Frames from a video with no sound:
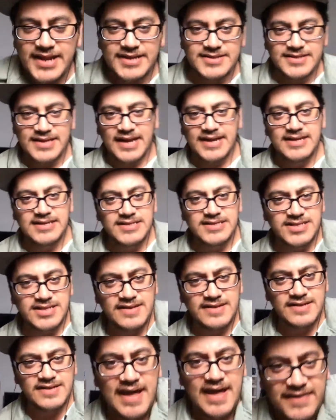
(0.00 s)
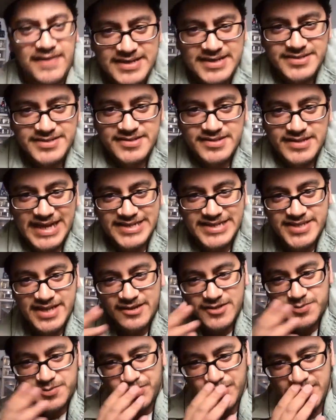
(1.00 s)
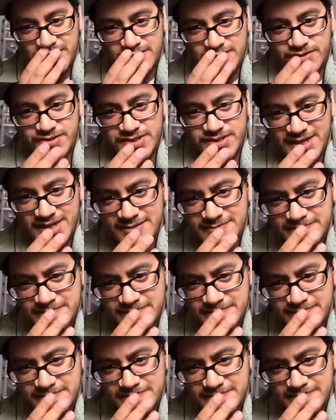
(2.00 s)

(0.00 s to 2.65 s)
I didn't see that. That sounds pretty interesting.